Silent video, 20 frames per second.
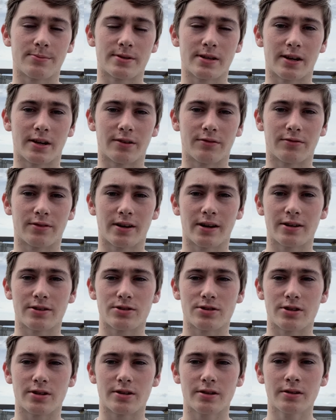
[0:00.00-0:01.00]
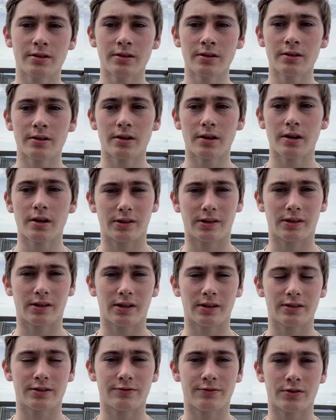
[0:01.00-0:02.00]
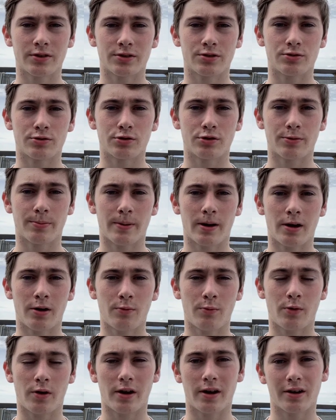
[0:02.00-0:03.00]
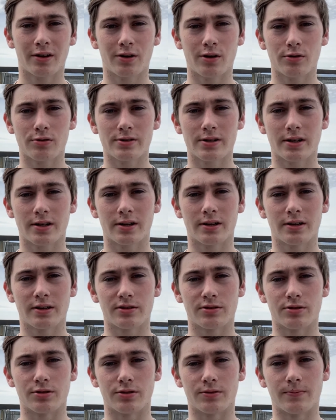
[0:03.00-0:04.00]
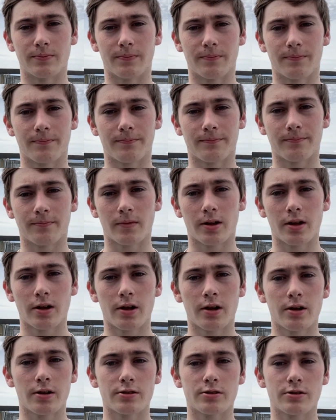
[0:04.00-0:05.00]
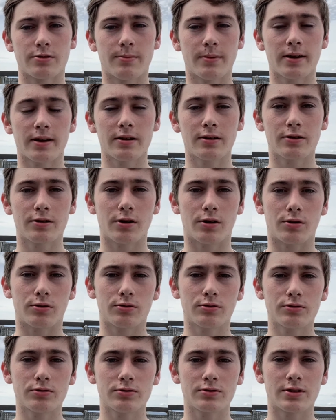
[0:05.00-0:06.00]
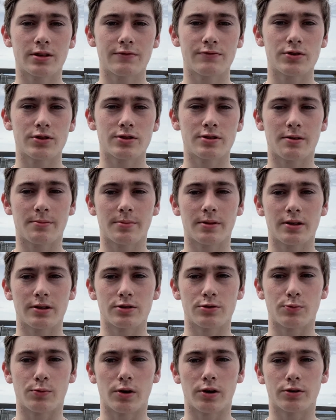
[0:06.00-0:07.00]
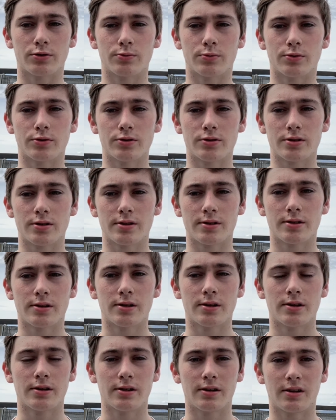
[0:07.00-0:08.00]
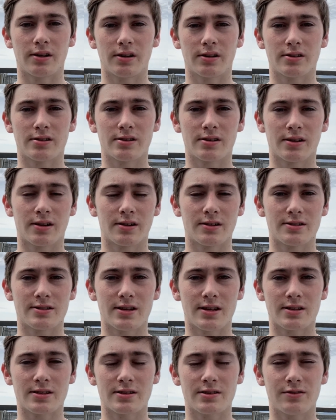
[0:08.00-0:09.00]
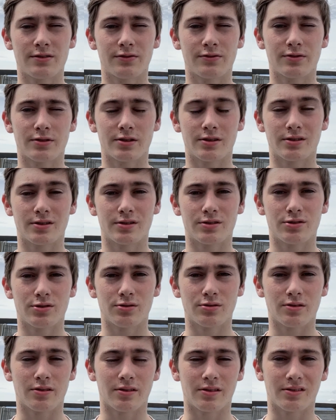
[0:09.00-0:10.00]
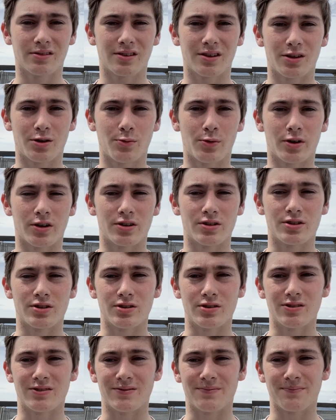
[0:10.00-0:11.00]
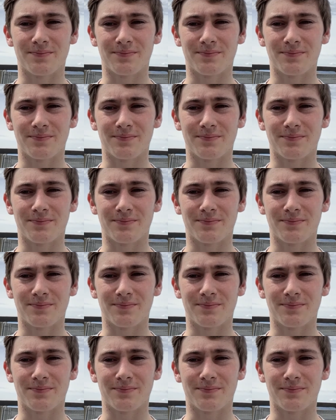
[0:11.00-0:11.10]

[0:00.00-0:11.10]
setting for next year, I'd like to first talk about why goal setting is good. So making goals gives you something to work towards. It's an incentive to do the thing that you wanted to do.